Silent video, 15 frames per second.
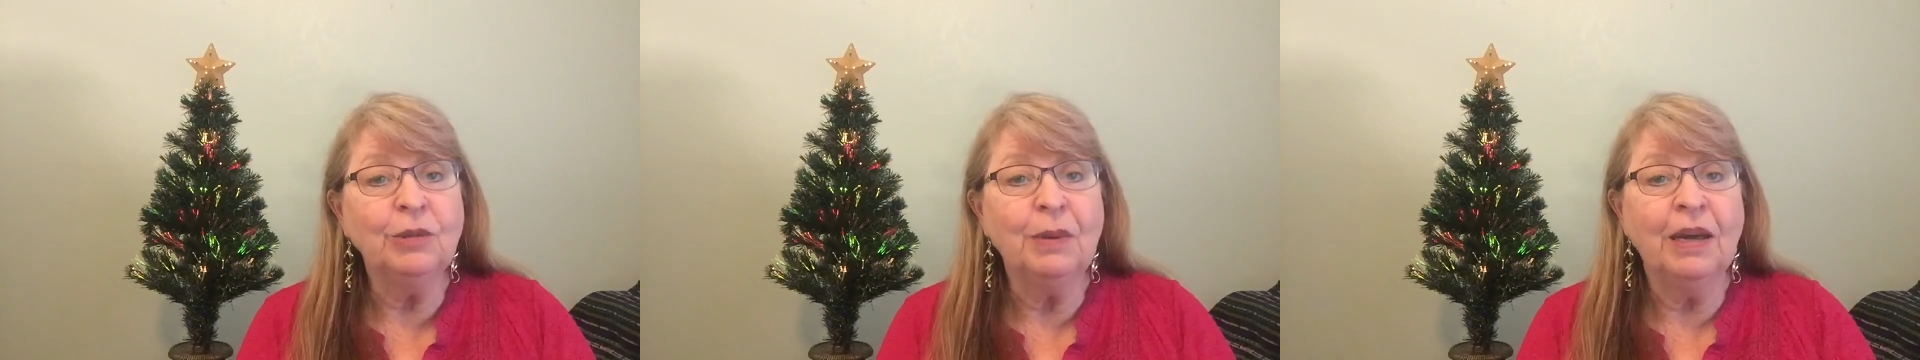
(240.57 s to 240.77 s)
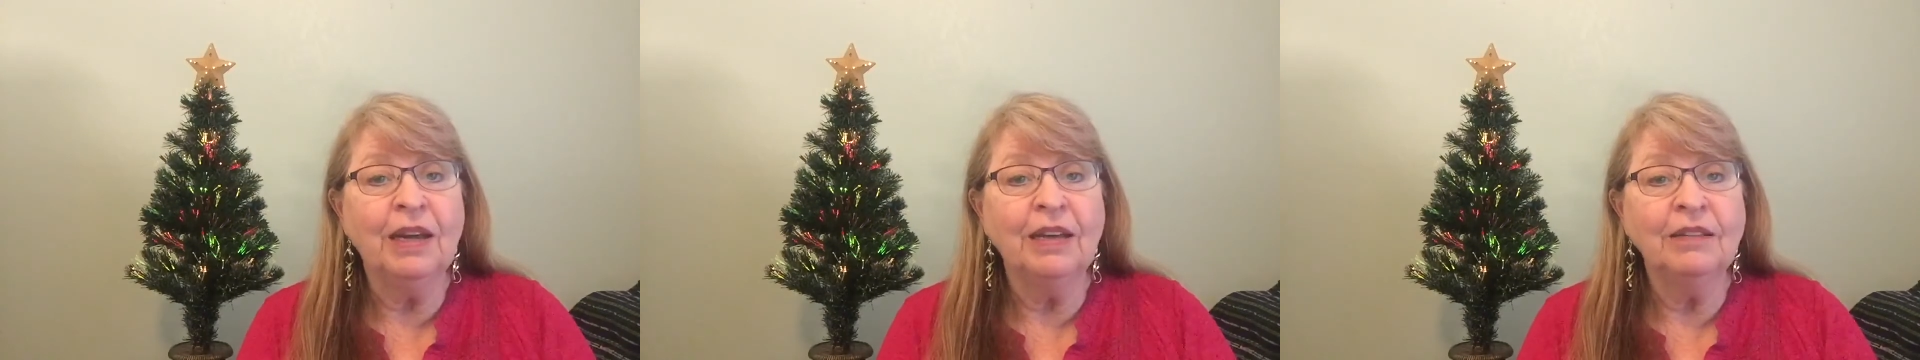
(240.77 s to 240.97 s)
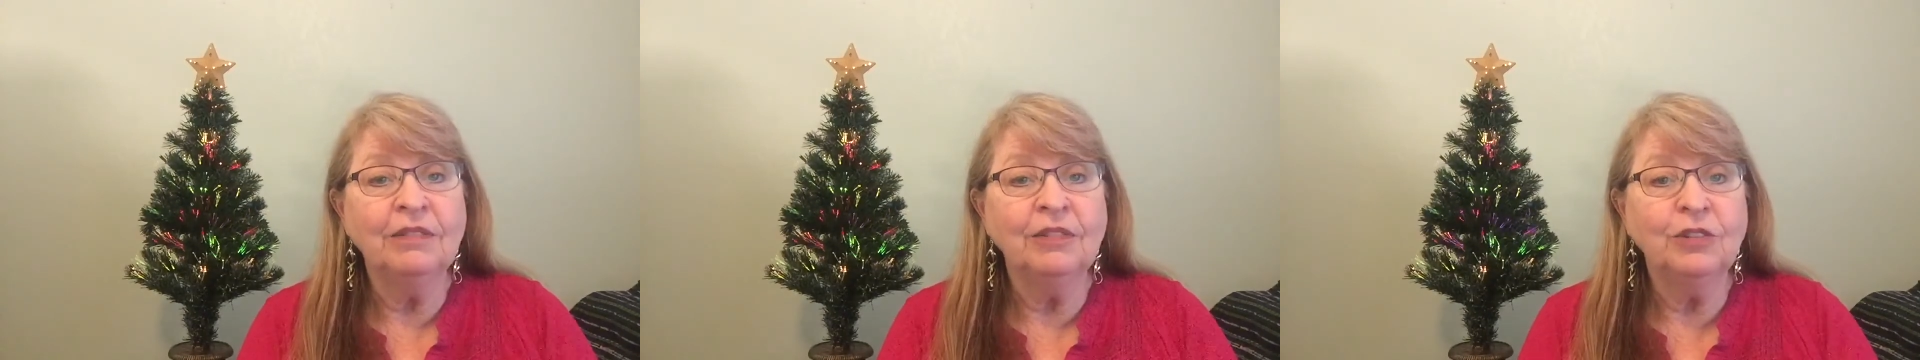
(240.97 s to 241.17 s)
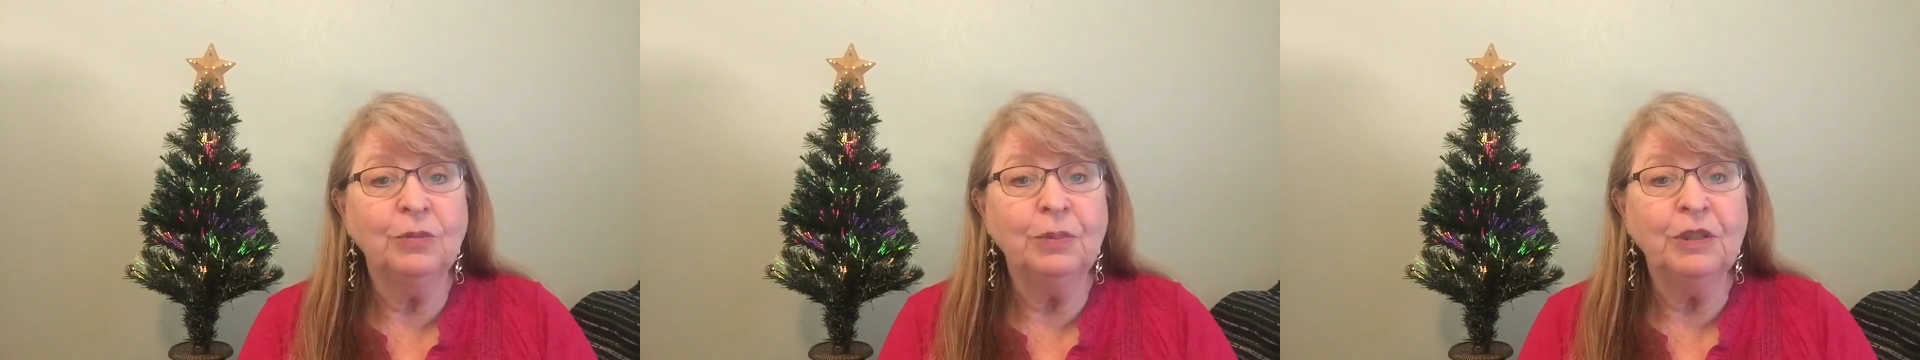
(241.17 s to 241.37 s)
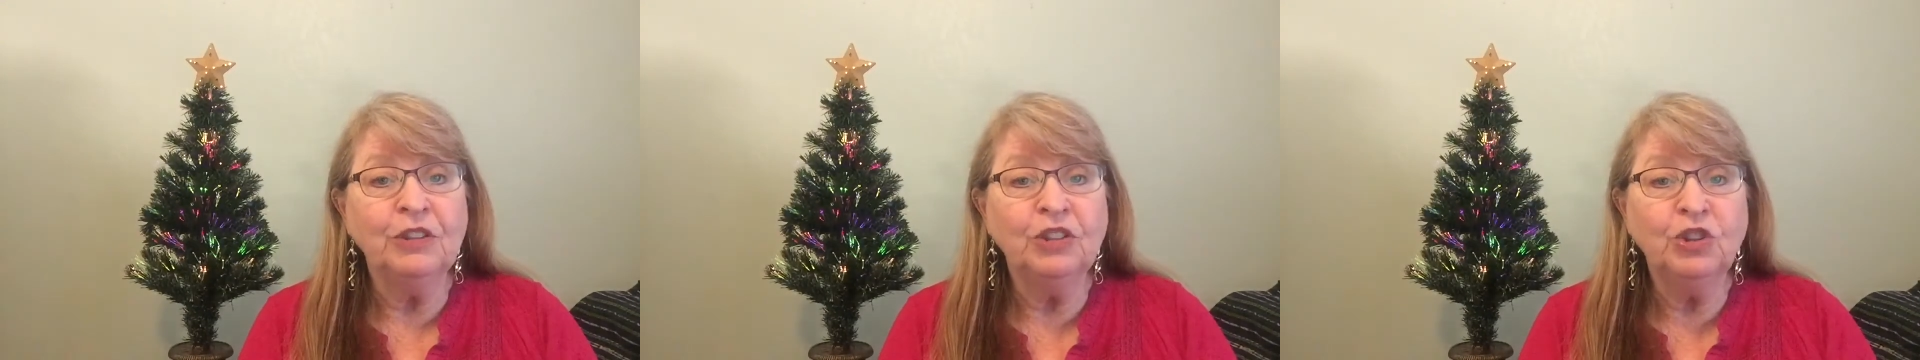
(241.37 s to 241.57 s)
to my
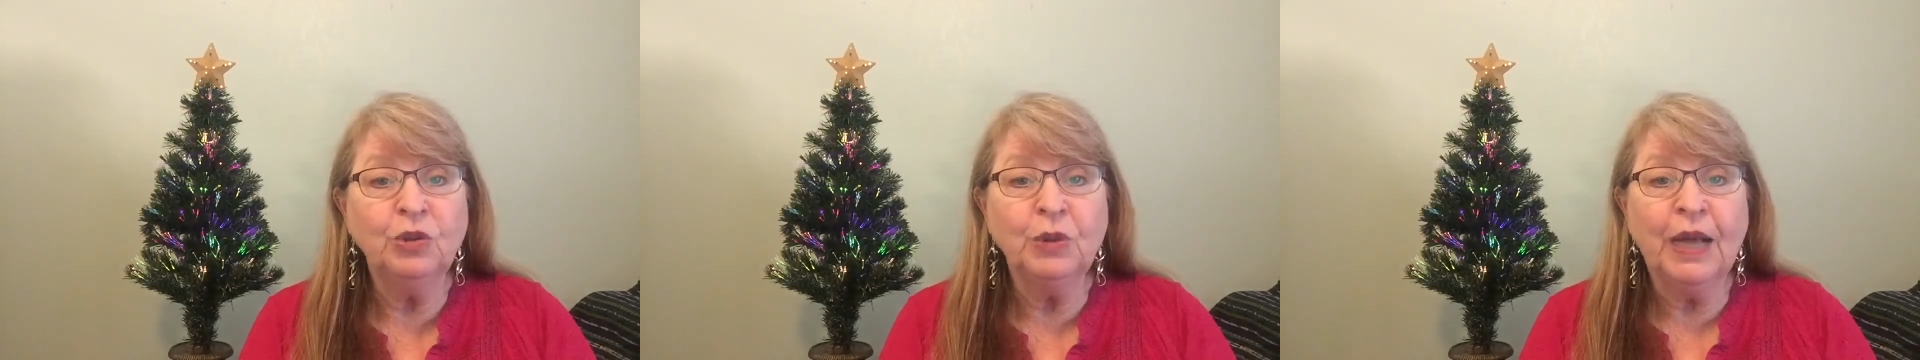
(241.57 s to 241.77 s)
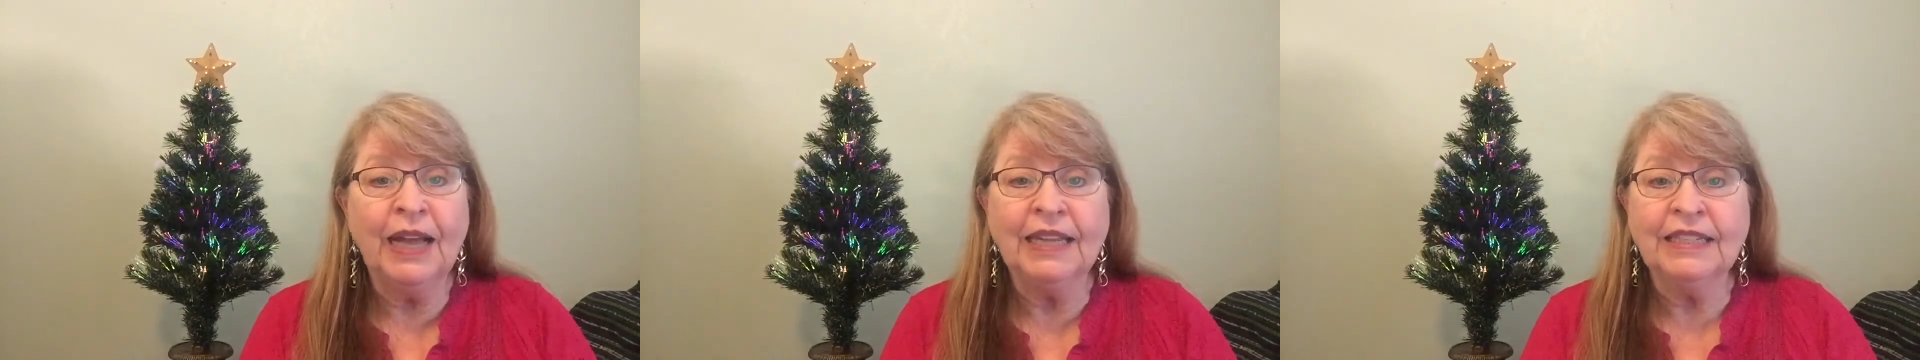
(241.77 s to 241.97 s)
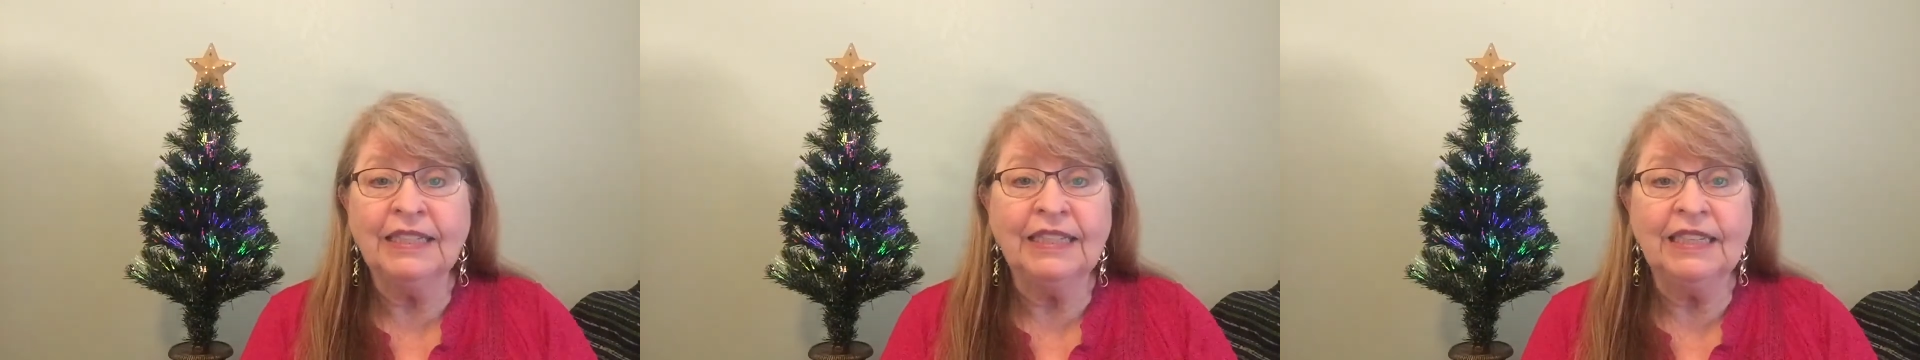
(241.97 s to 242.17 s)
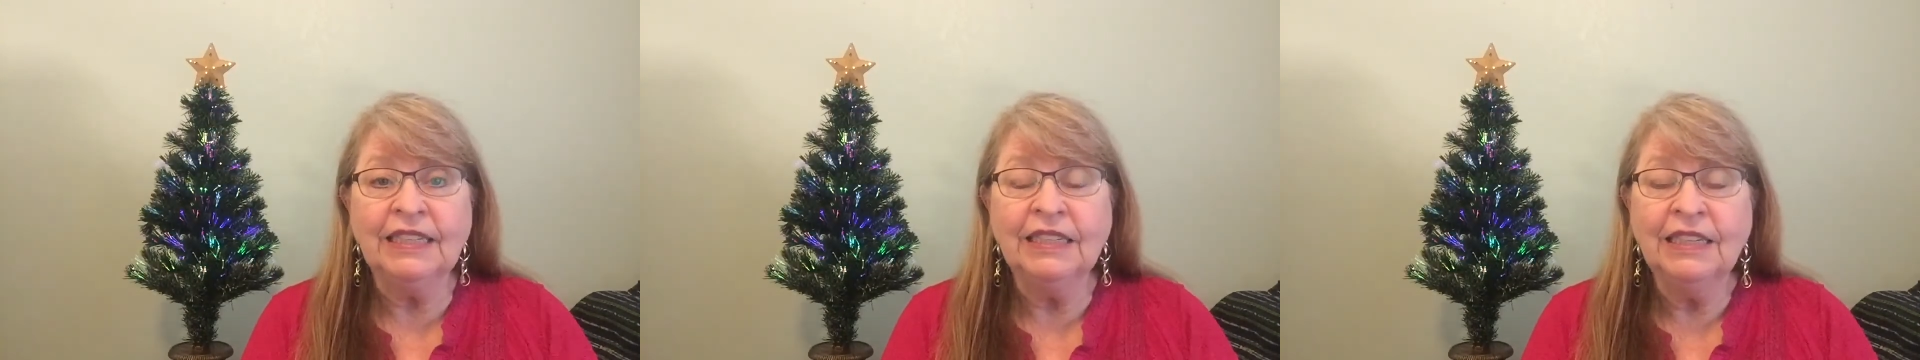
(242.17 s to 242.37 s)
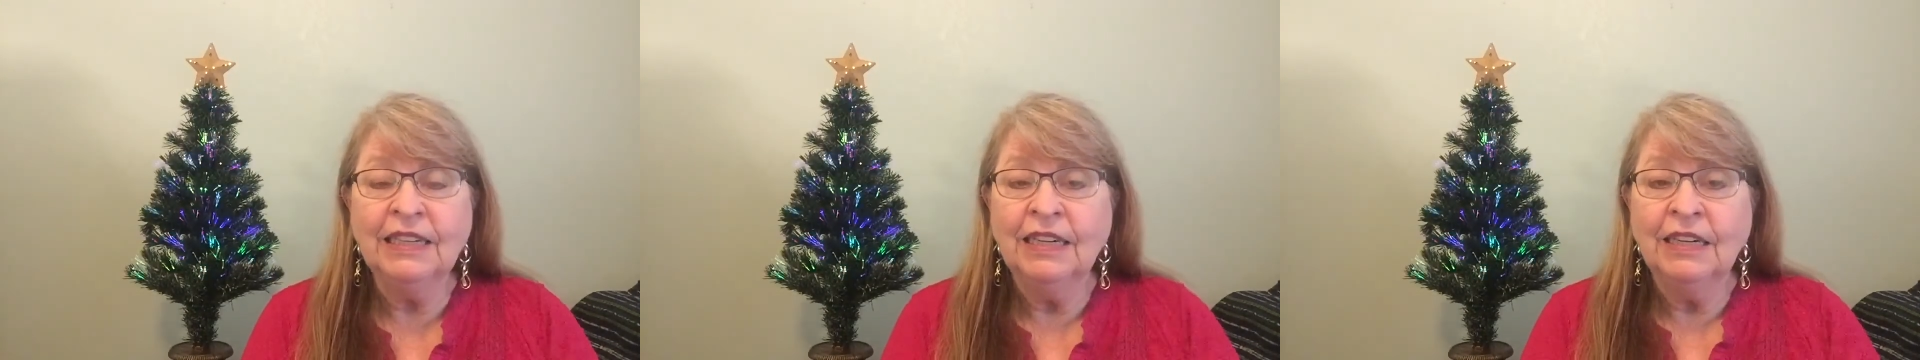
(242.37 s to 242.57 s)
spirituality